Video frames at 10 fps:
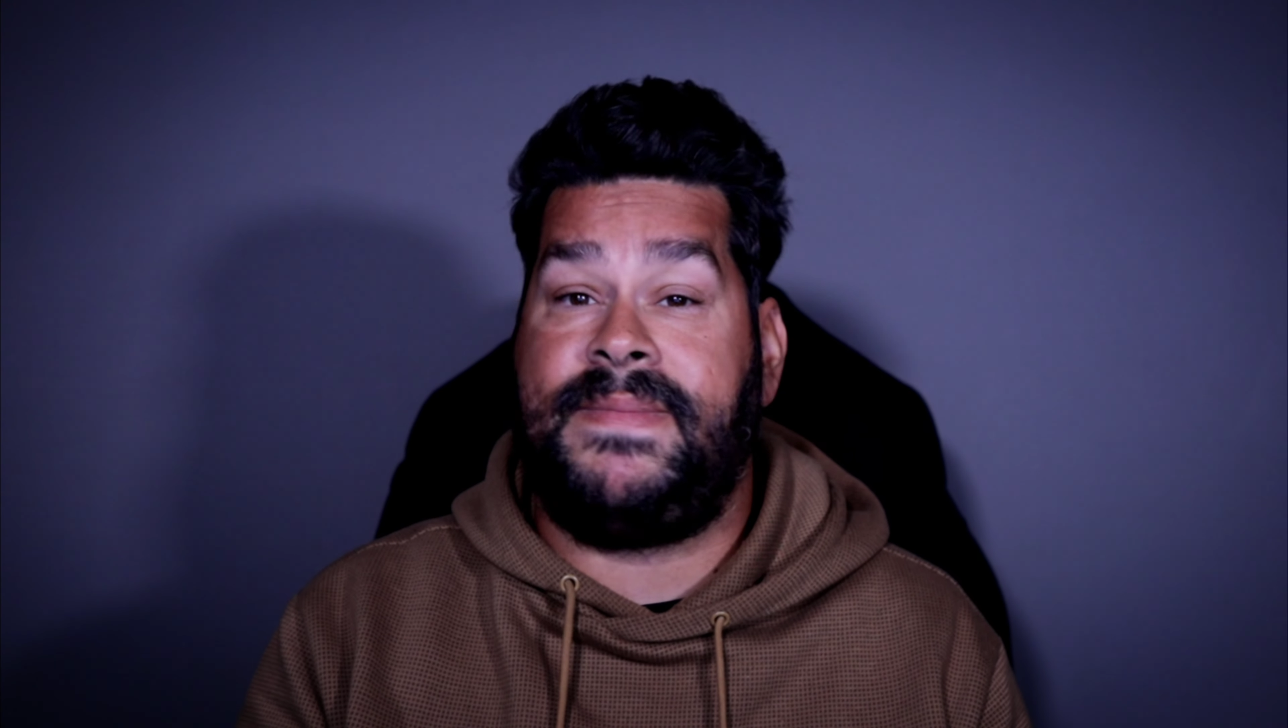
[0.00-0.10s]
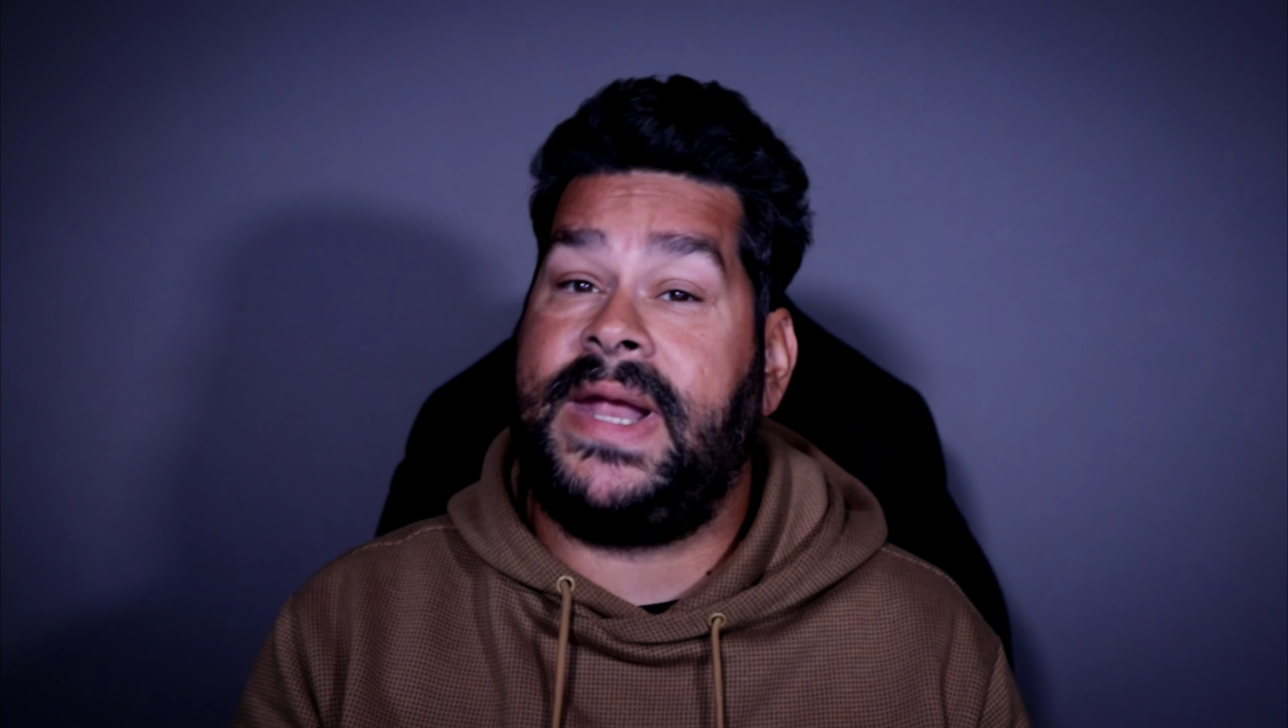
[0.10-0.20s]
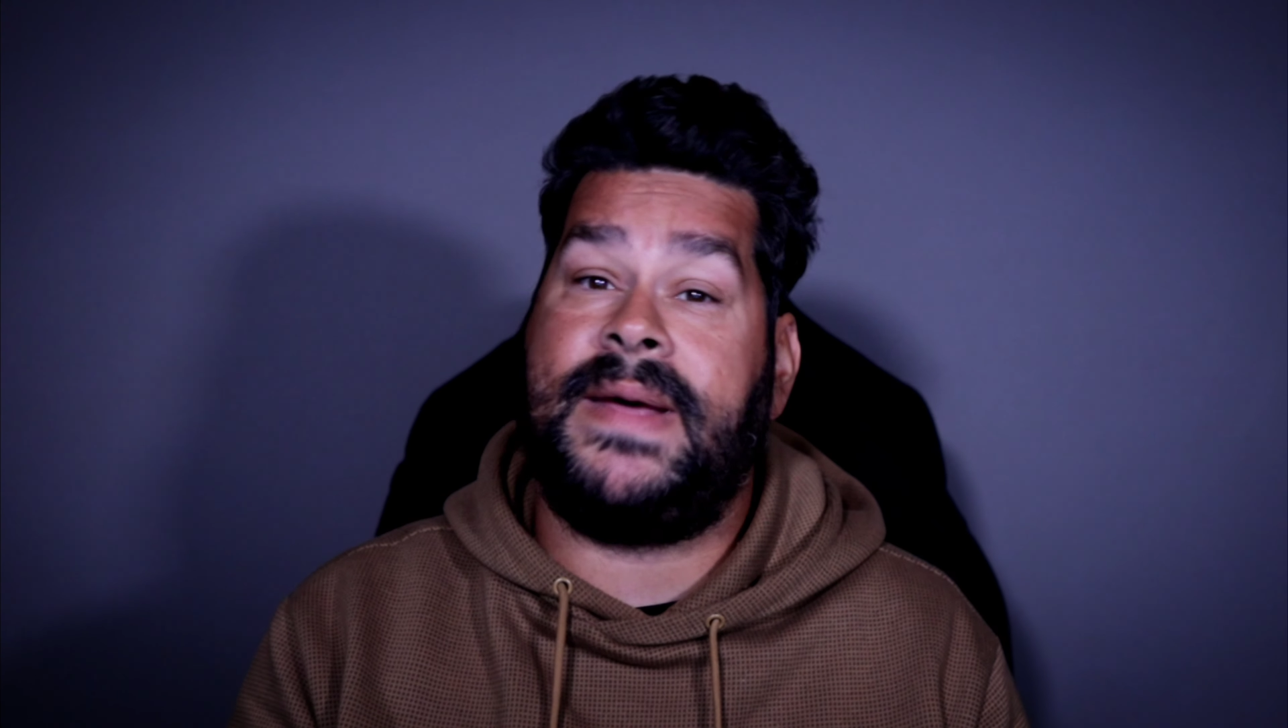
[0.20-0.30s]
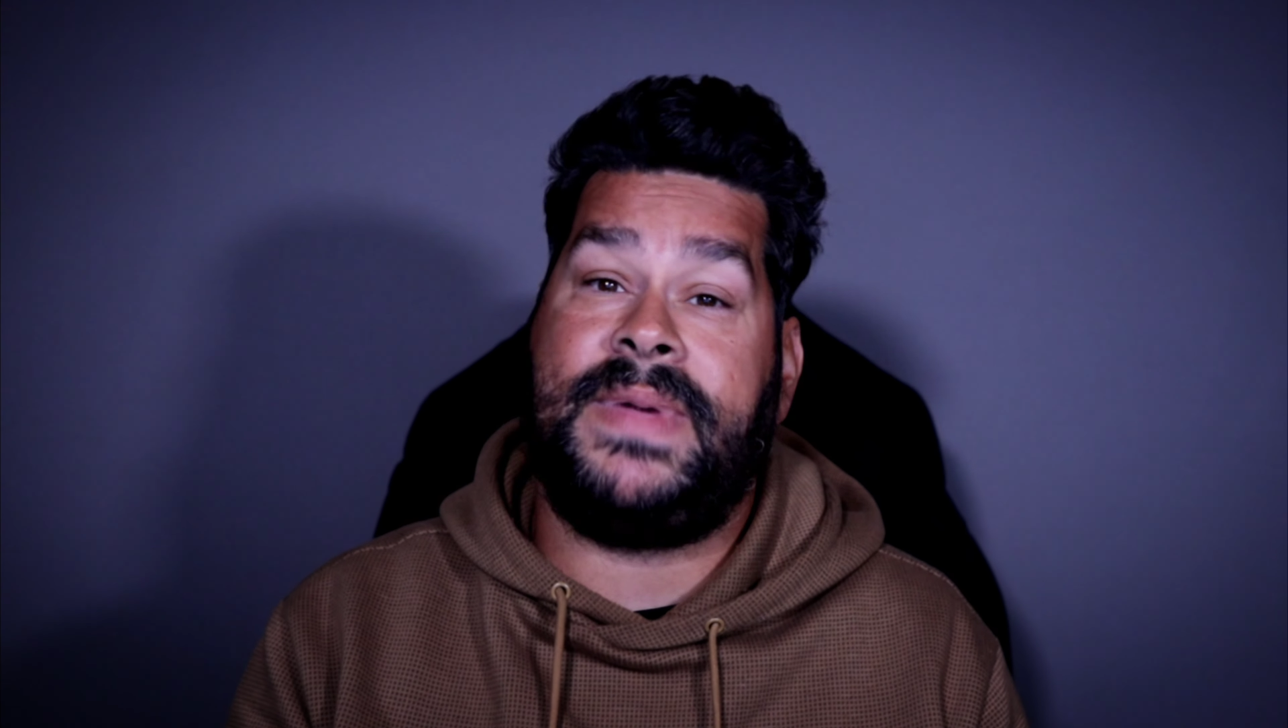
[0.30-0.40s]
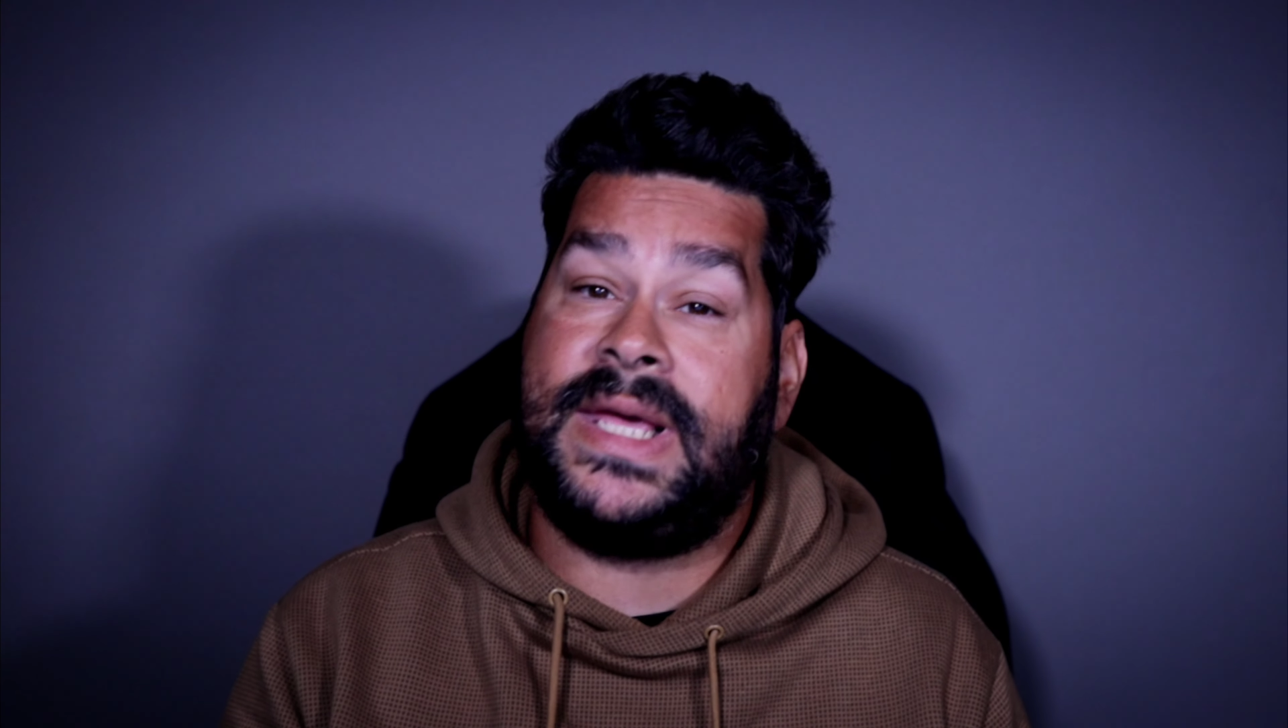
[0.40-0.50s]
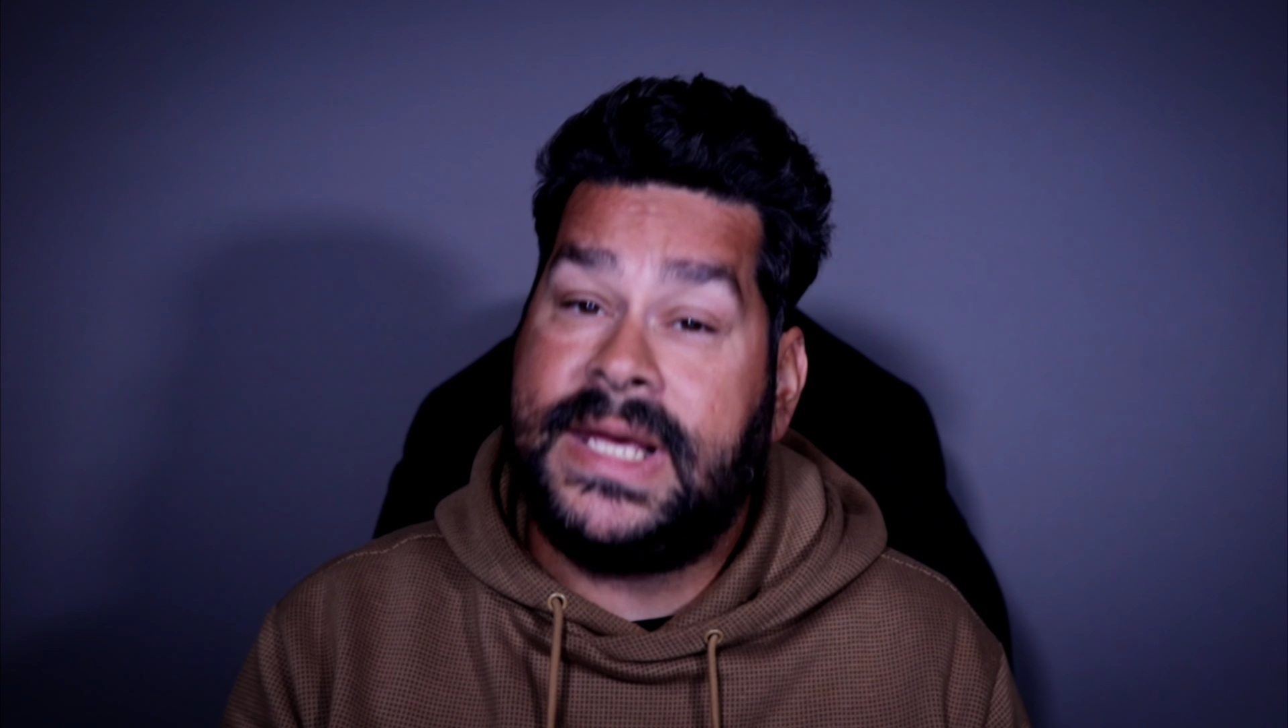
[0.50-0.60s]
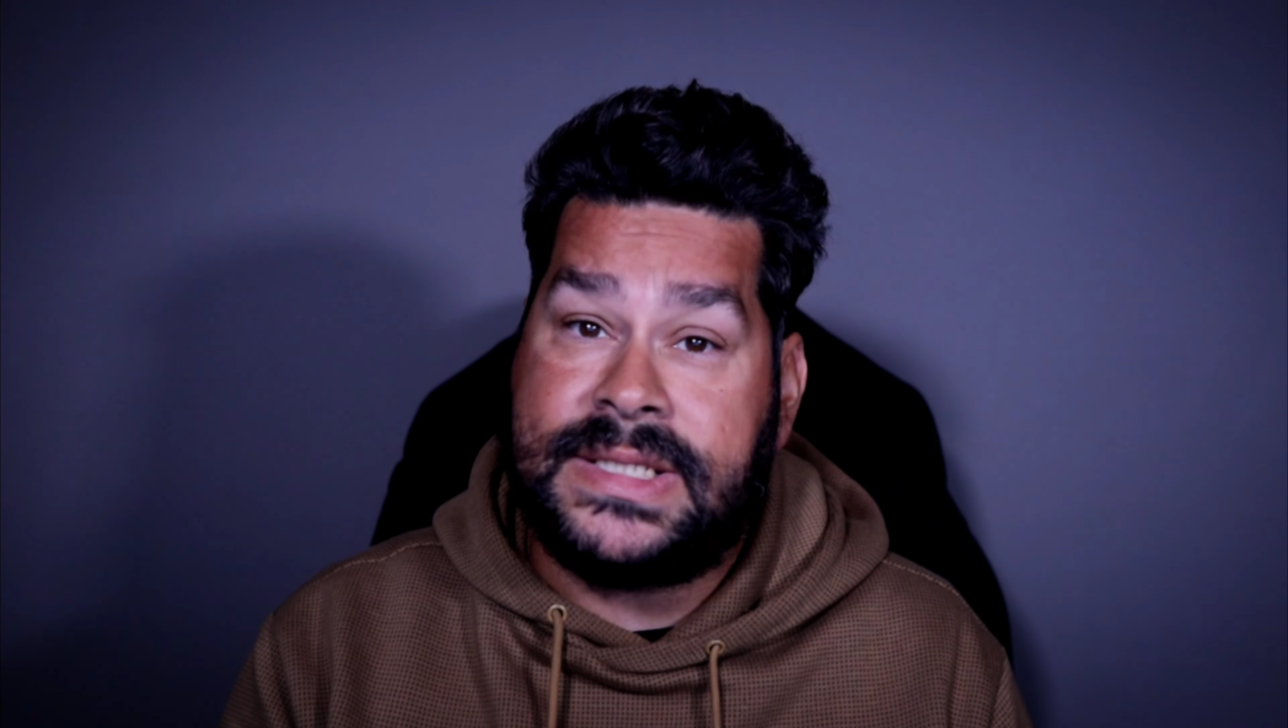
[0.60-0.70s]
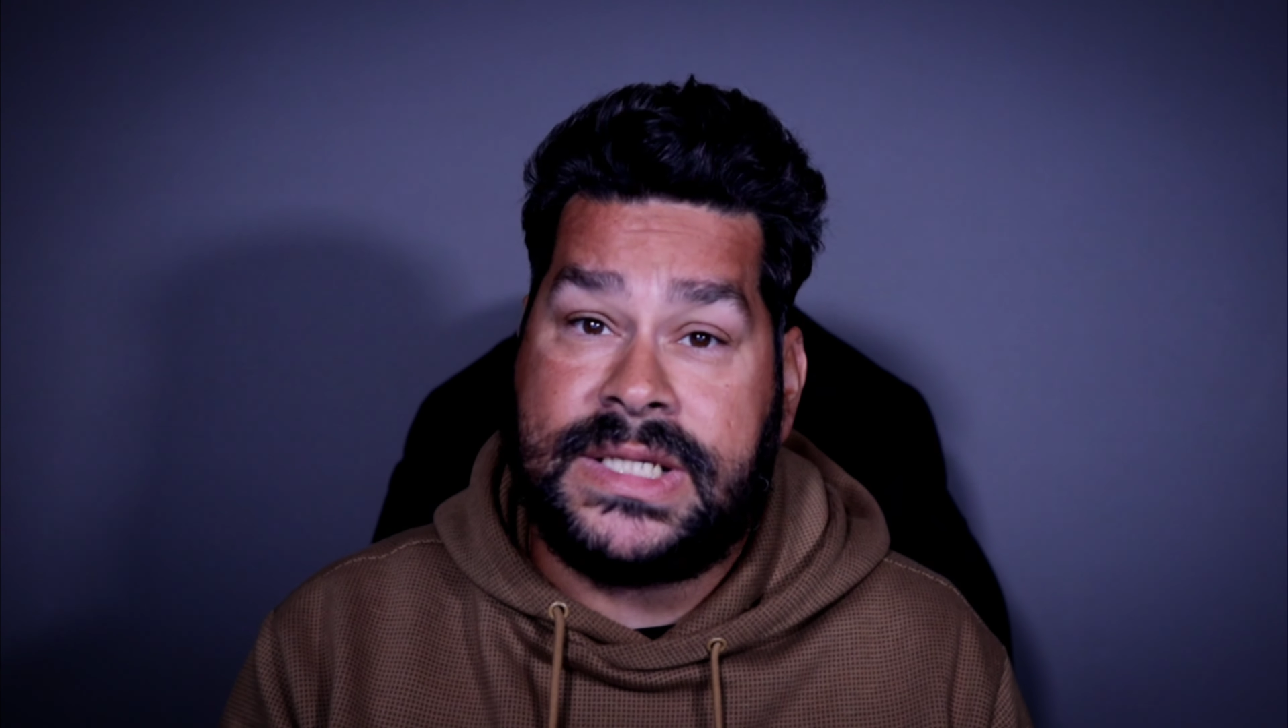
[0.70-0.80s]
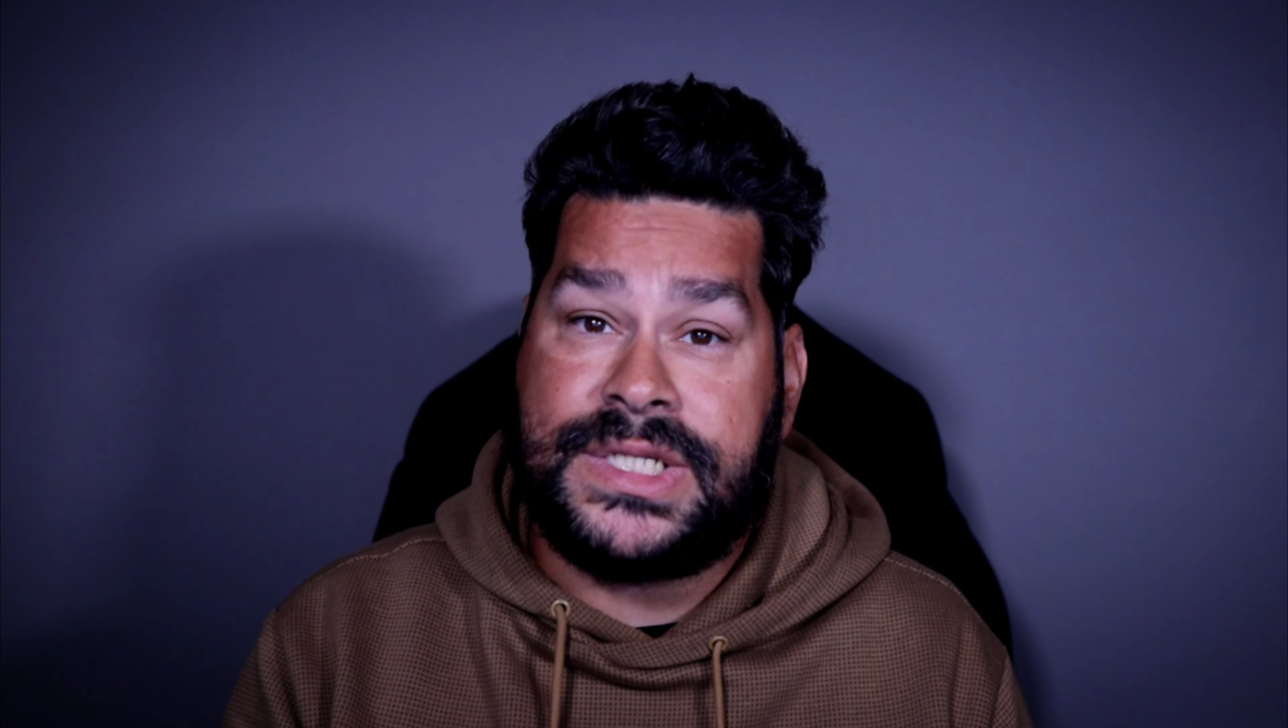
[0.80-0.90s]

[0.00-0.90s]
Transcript: It may not be easy